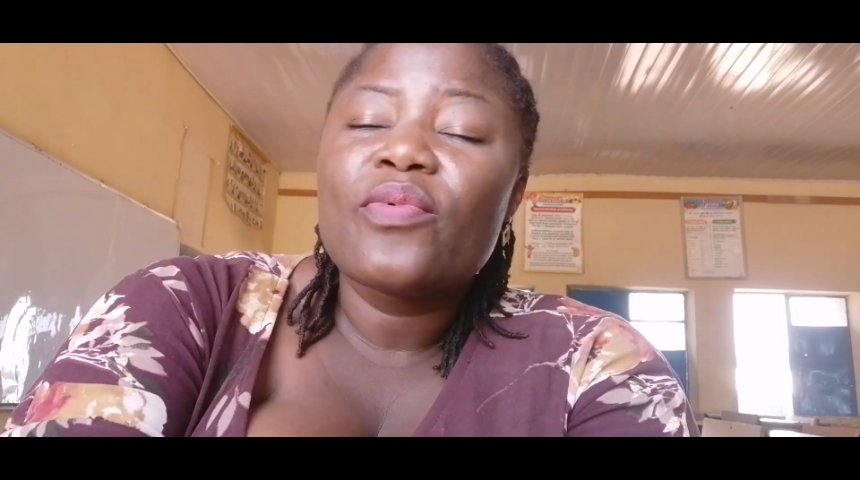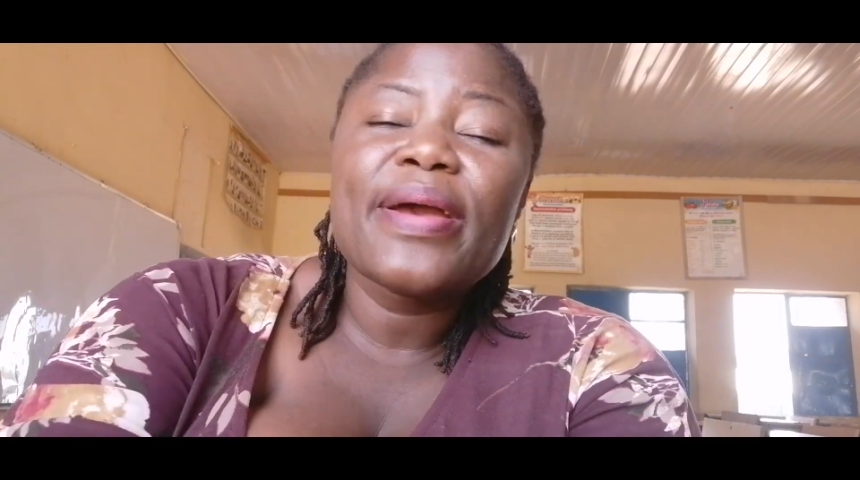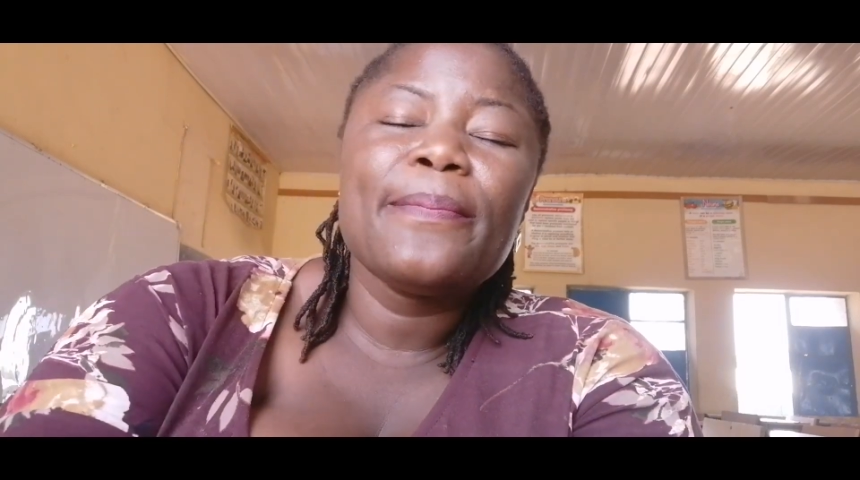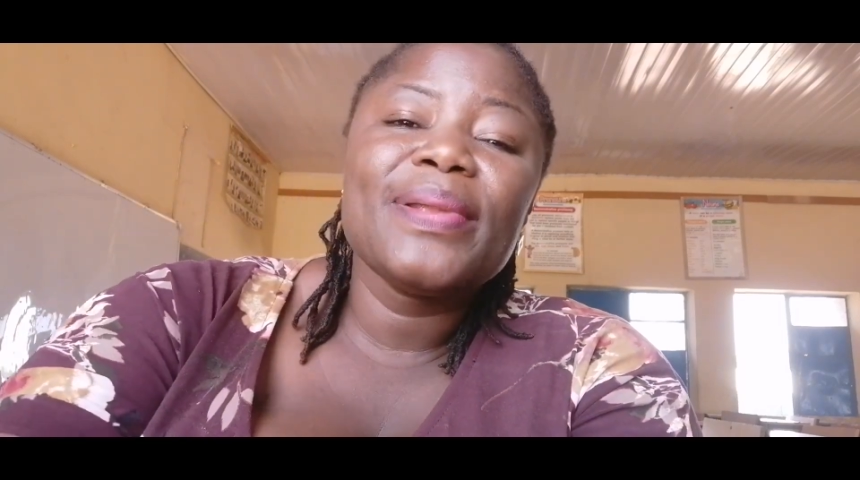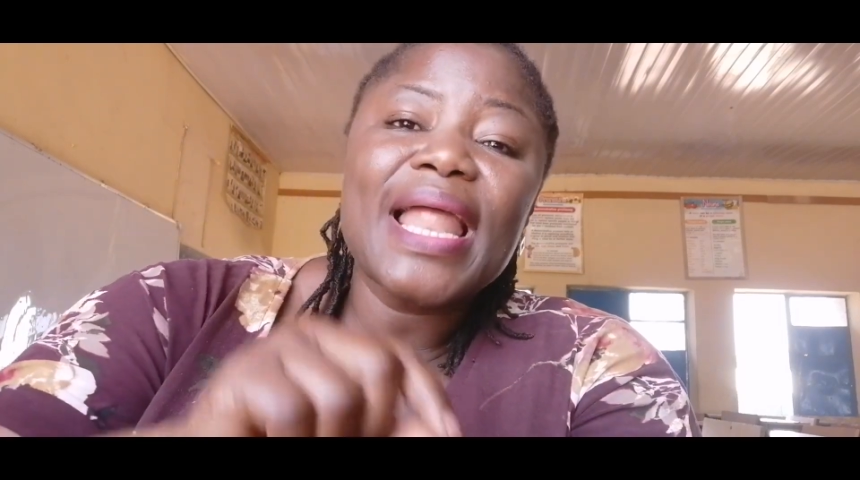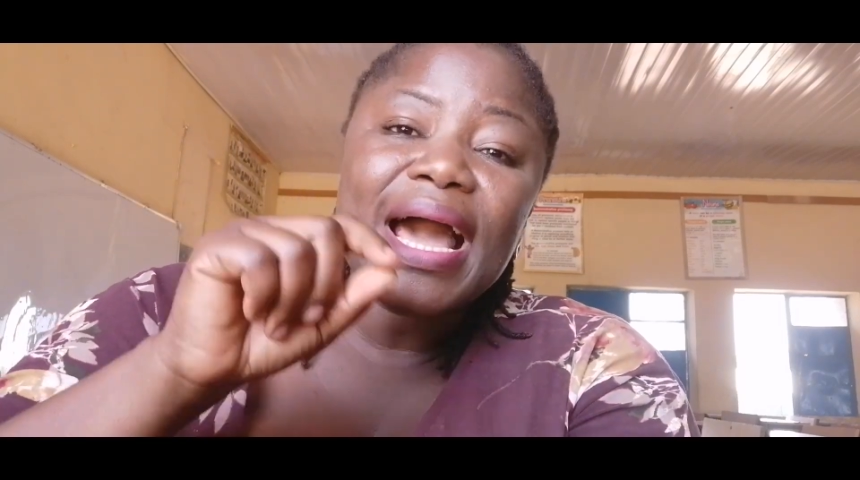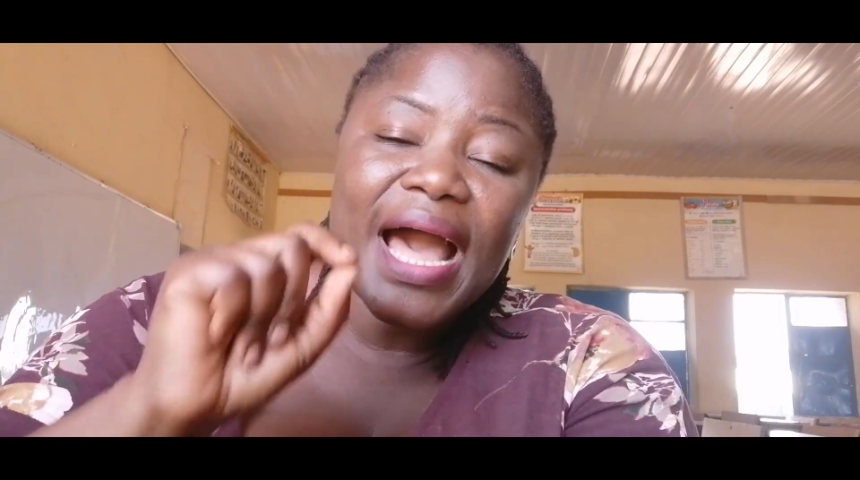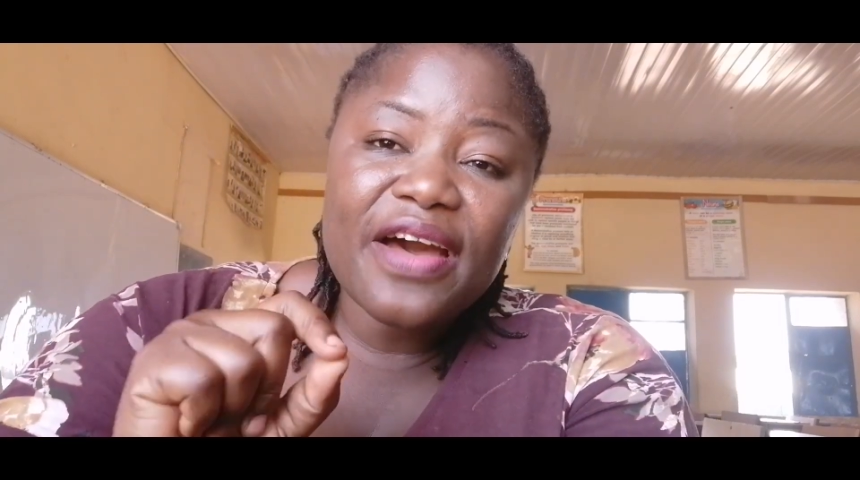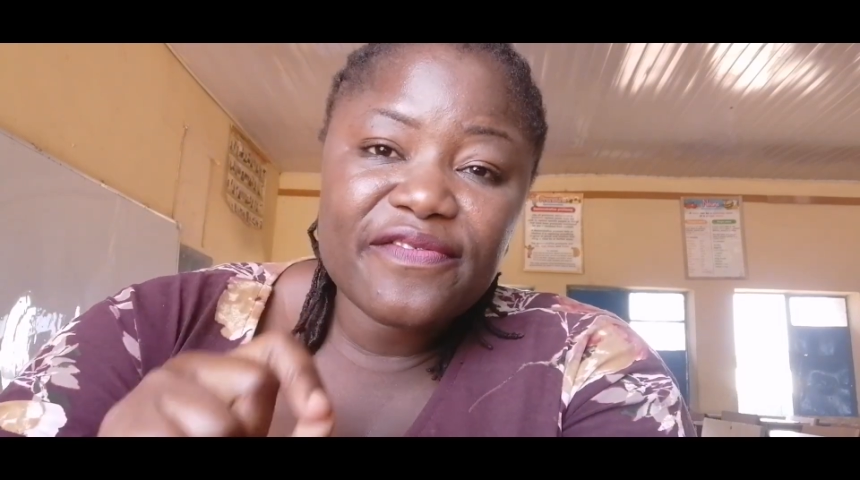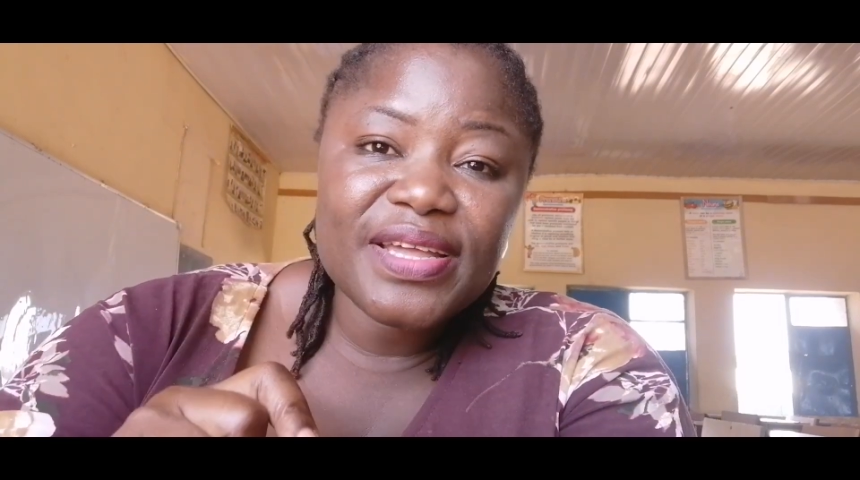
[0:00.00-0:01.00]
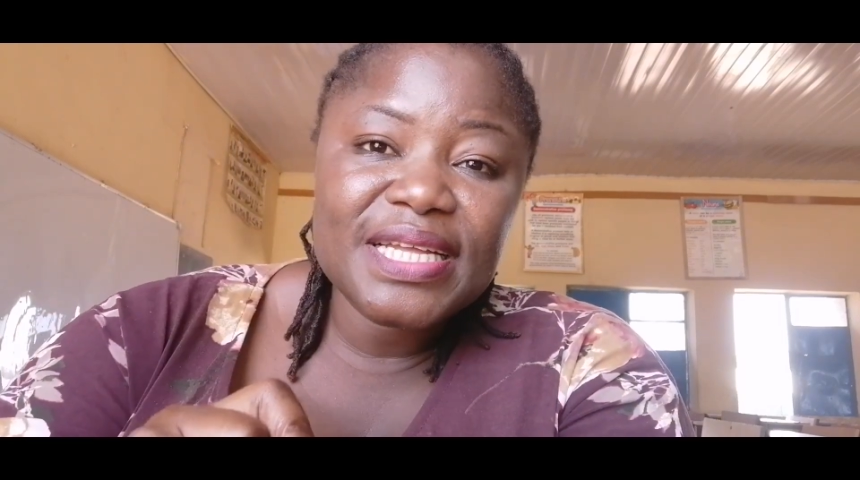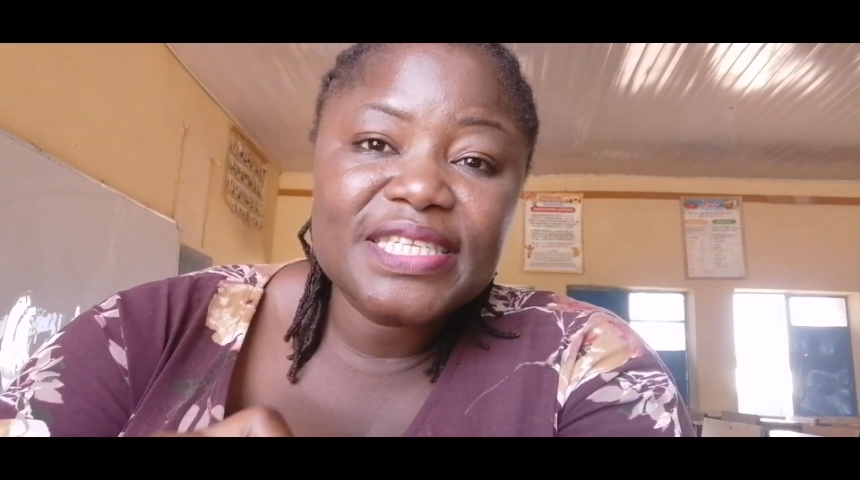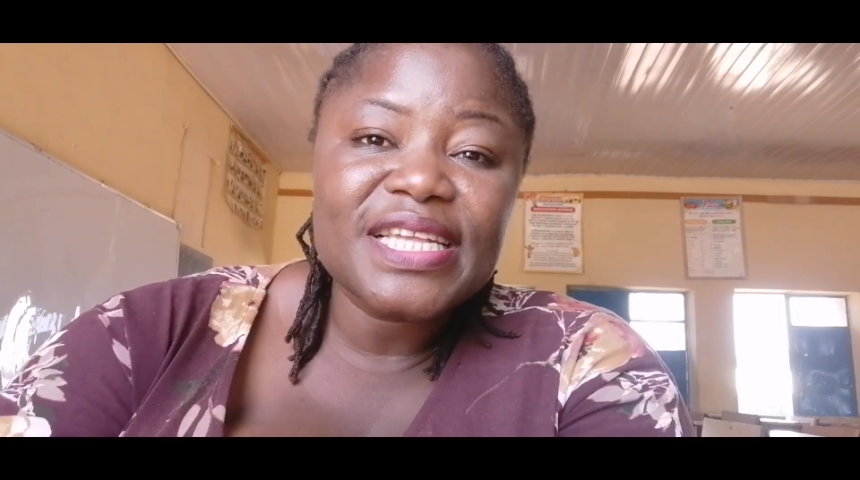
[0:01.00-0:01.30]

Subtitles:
where black Africans